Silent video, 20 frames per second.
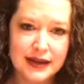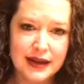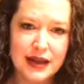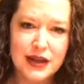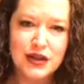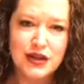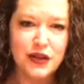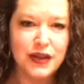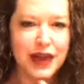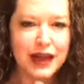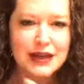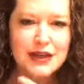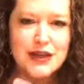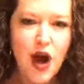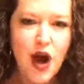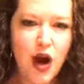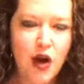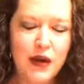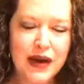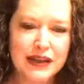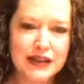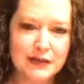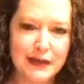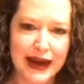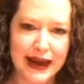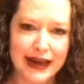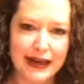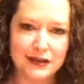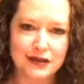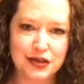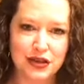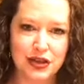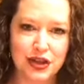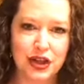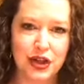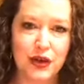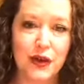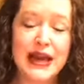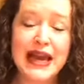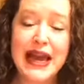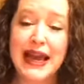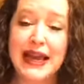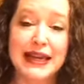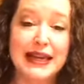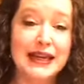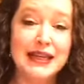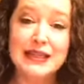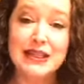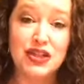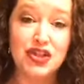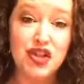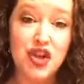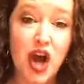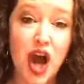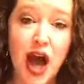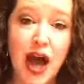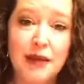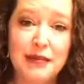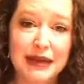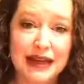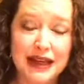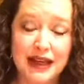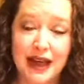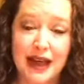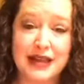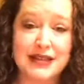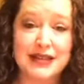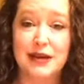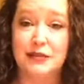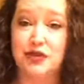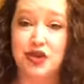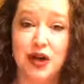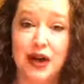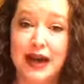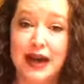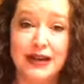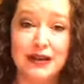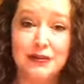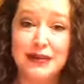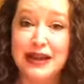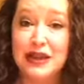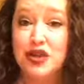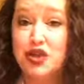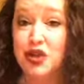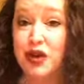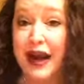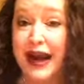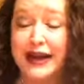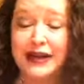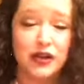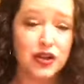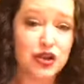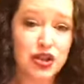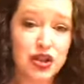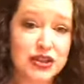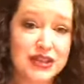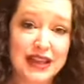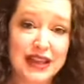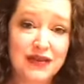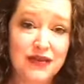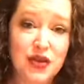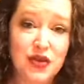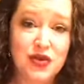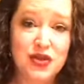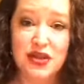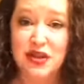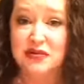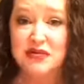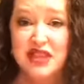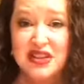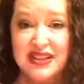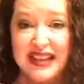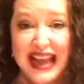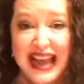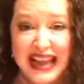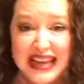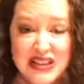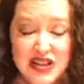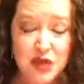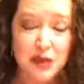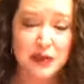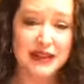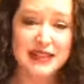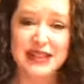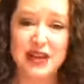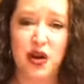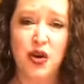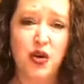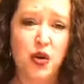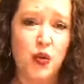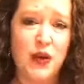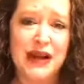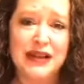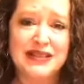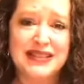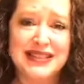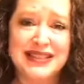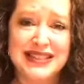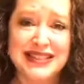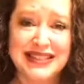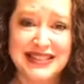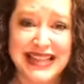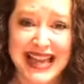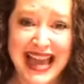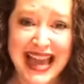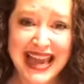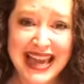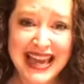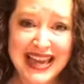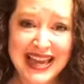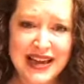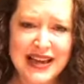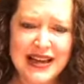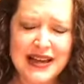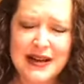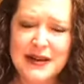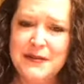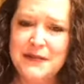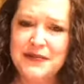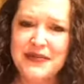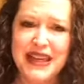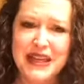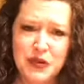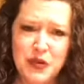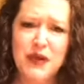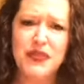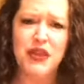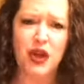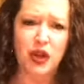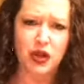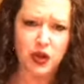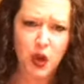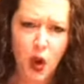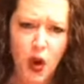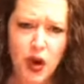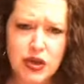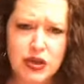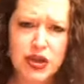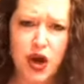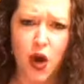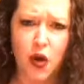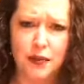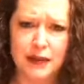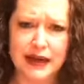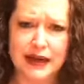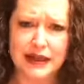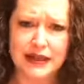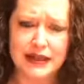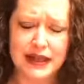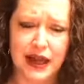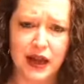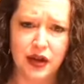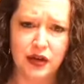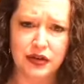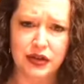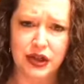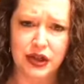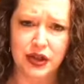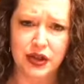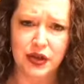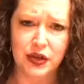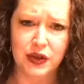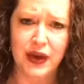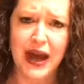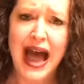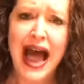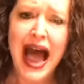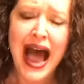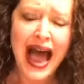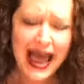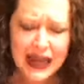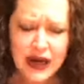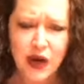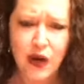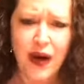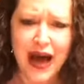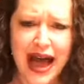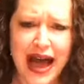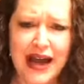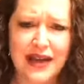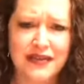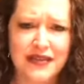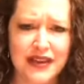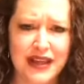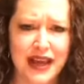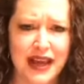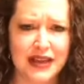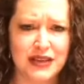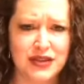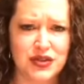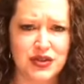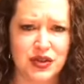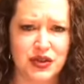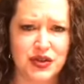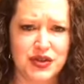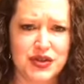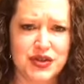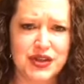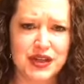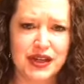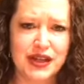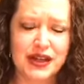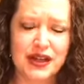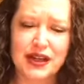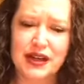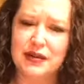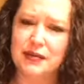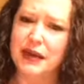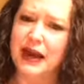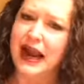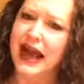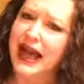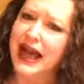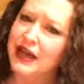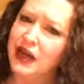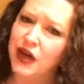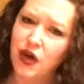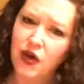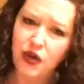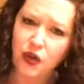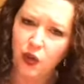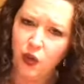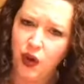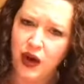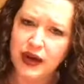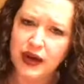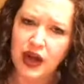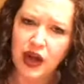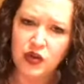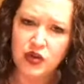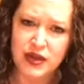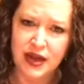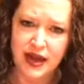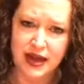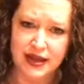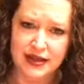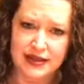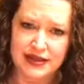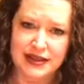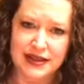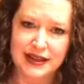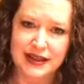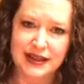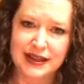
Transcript: So that is always my answer to you. And it is not because I'm trying to be trite or just give you some little answer because I don't know what else to say. That's what the Lord told me to tell you. I don't have the answers, but I know the one who does.